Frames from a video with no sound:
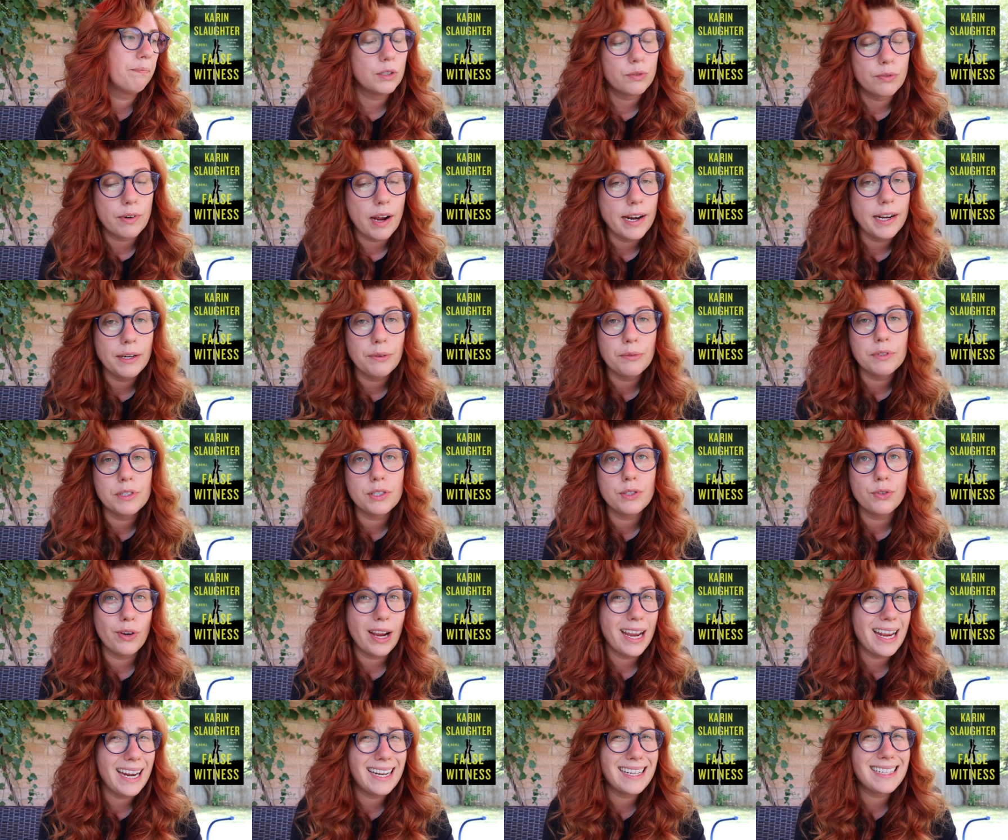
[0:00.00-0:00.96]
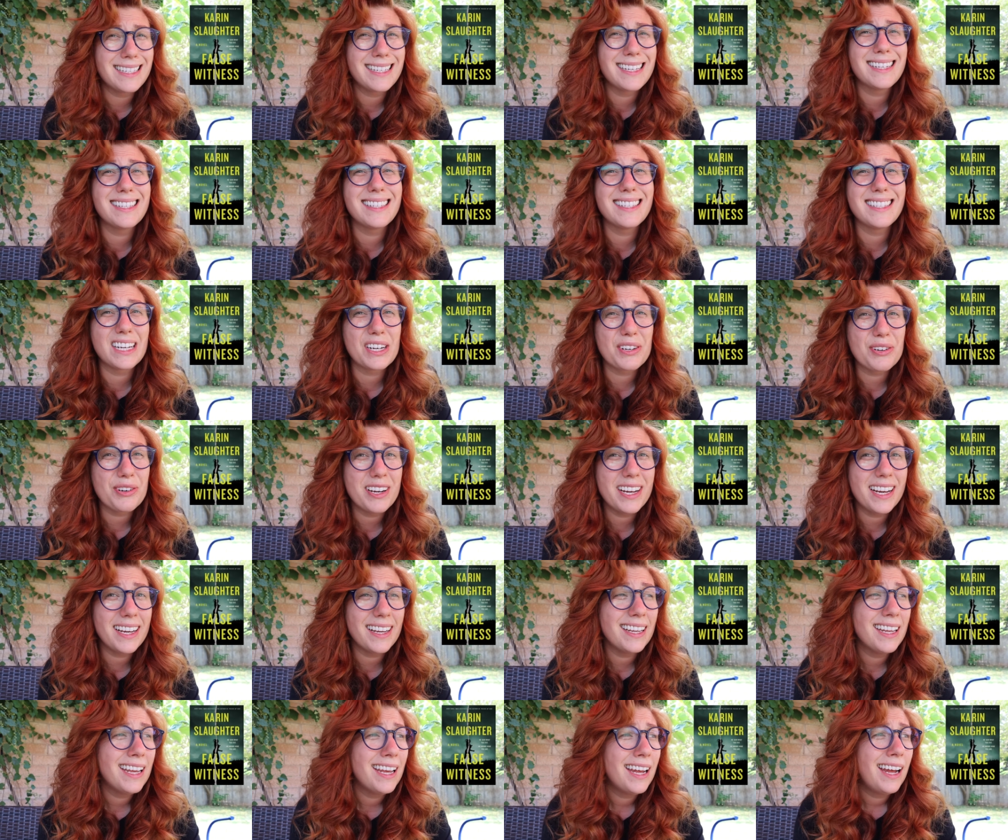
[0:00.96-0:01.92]
The writing was great, and
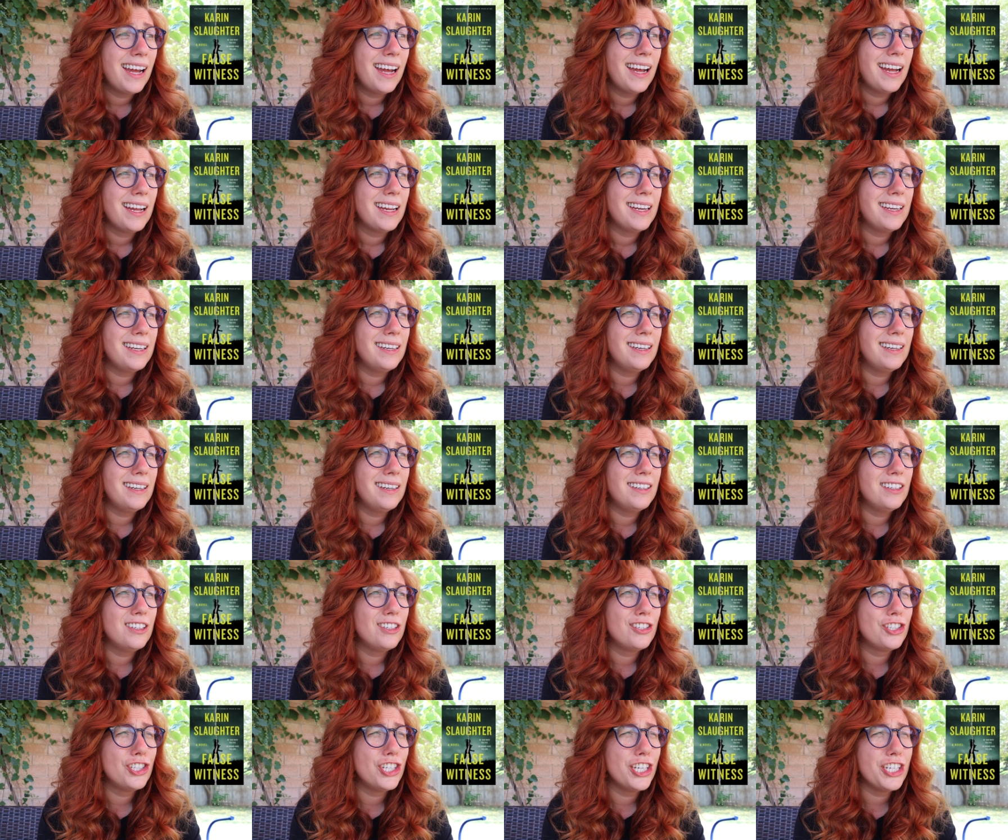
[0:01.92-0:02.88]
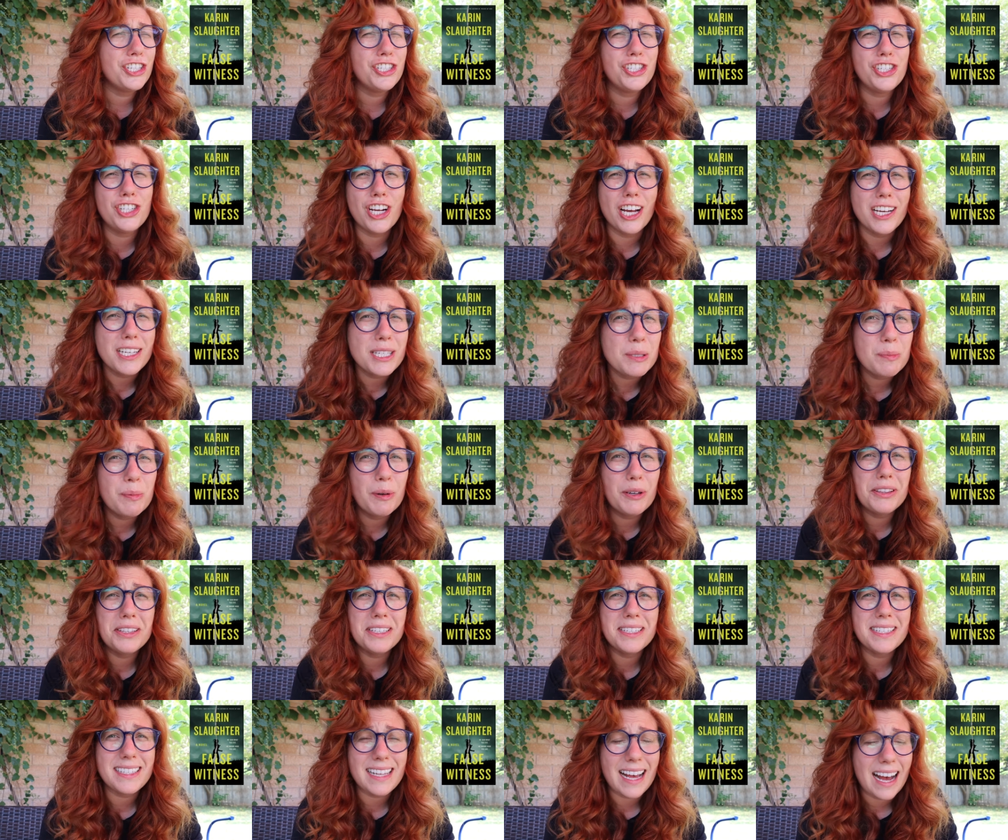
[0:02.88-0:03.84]
considering she just put
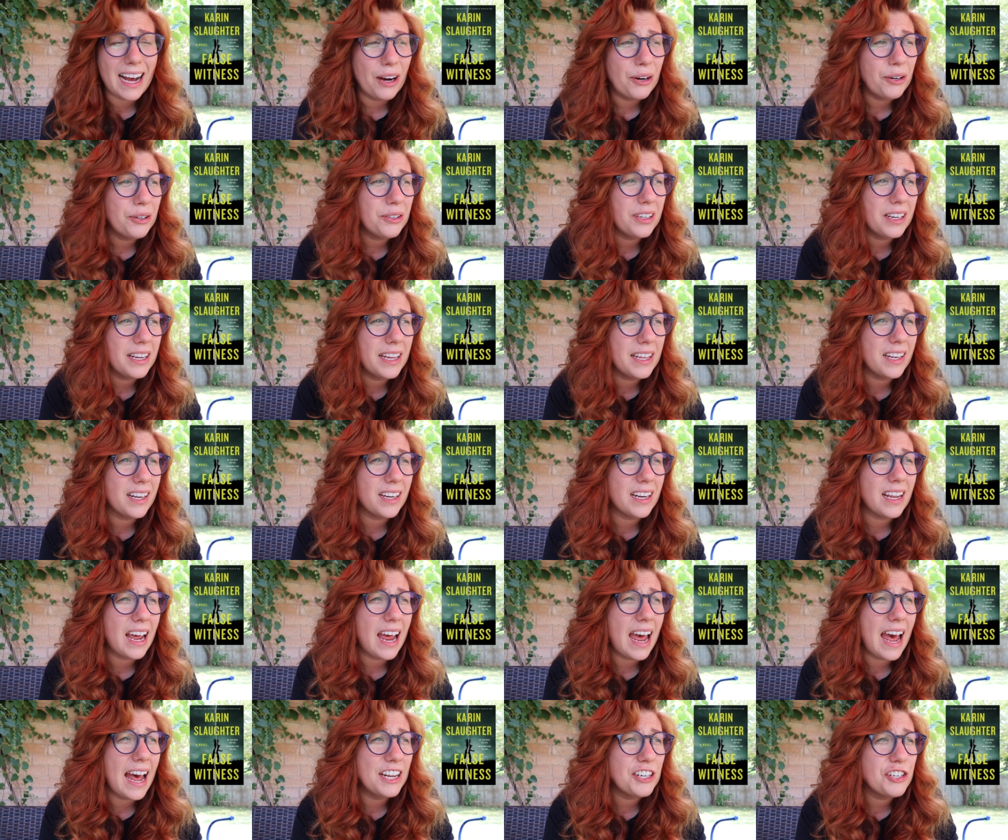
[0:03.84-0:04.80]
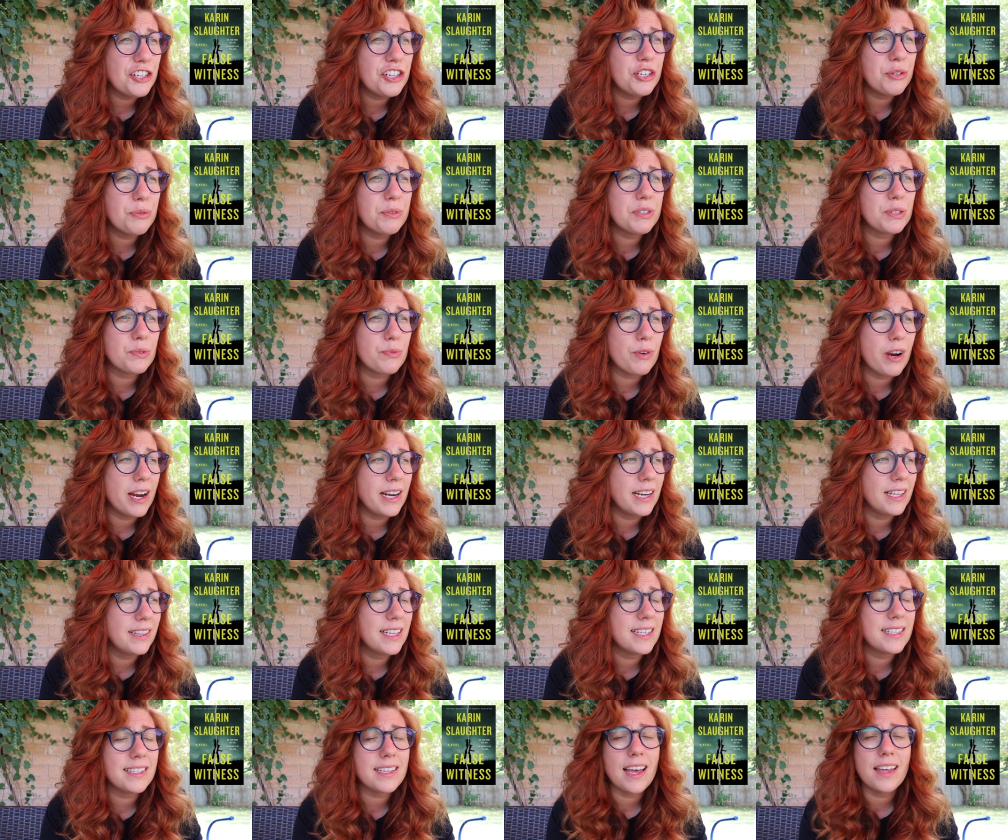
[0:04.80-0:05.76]
this out. And as she was
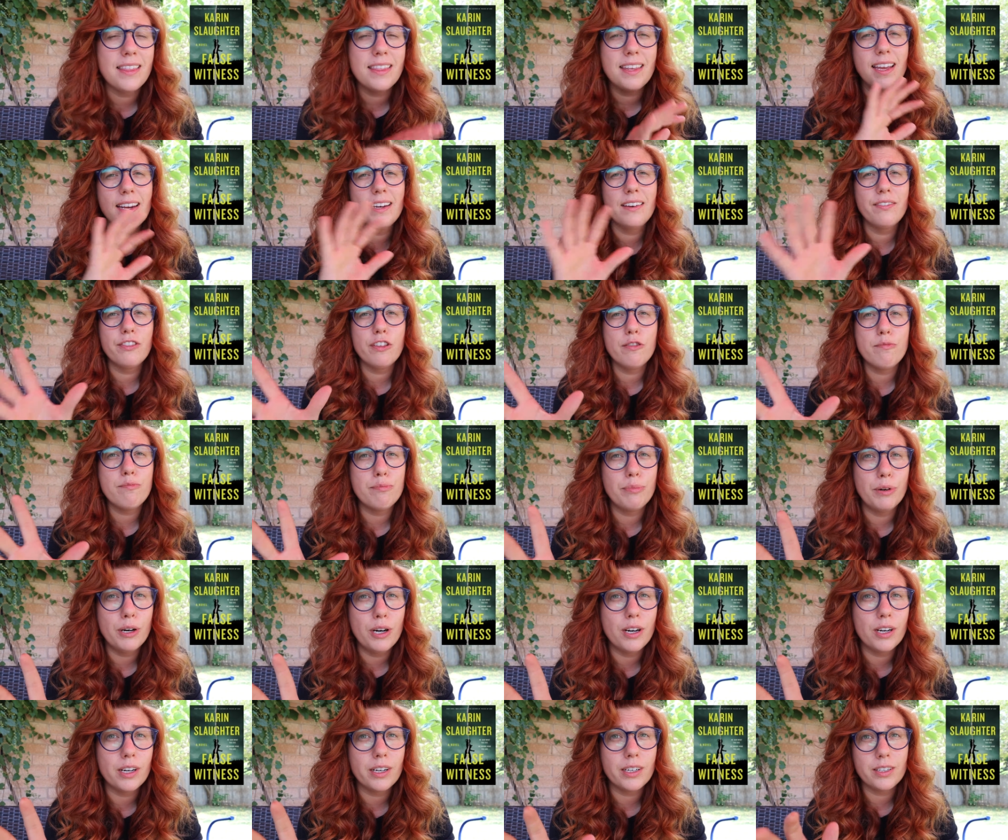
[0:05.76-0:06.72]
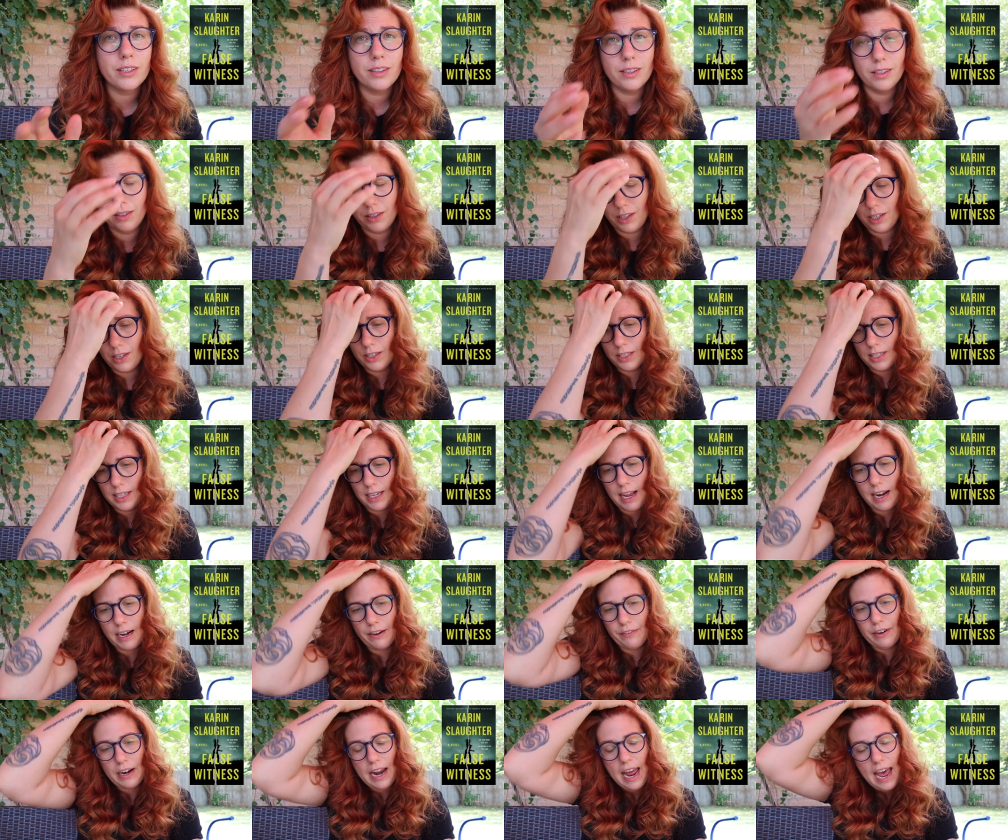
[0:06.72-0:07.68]
writing this, at the end of the book, there's
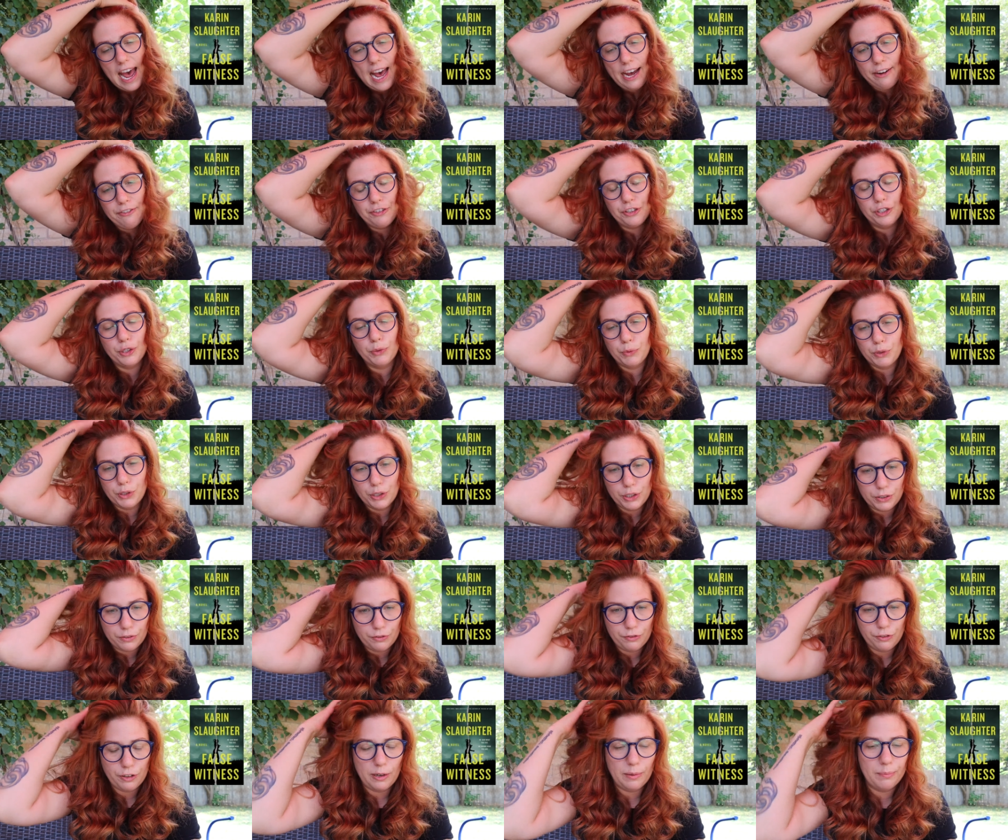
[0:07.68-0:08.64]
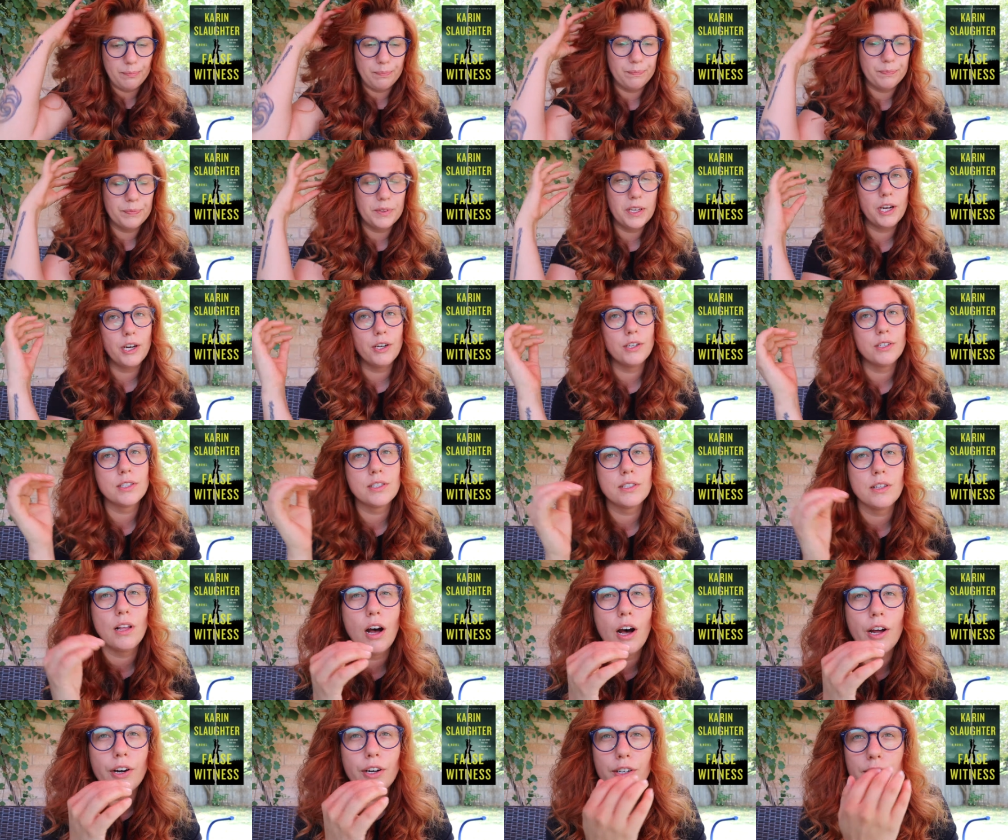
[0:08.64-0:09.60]
kind of an afterword from Karin
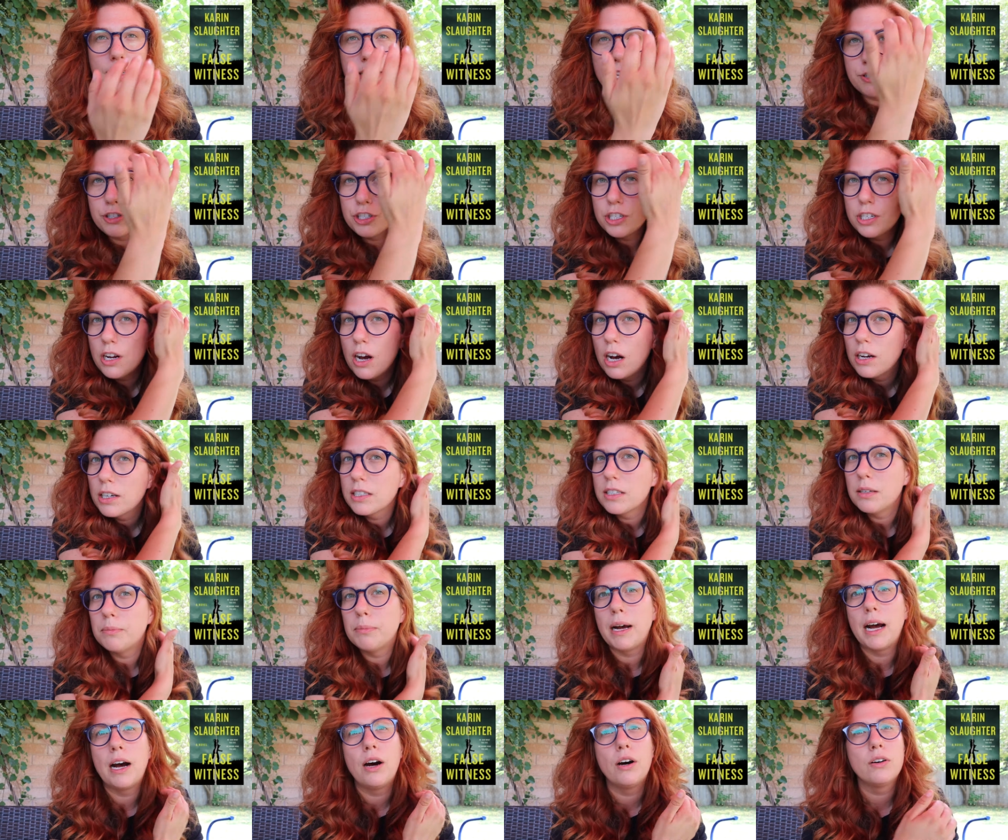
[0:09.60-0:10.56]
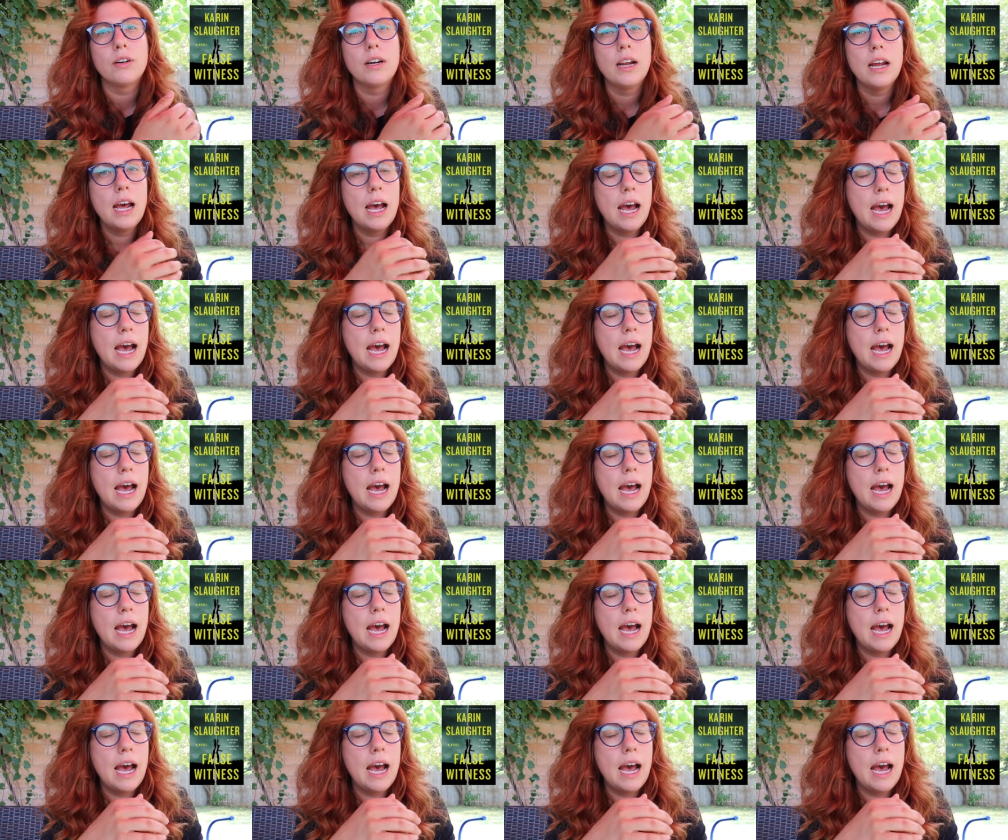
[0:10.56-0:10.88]
Slaughter and how she talks about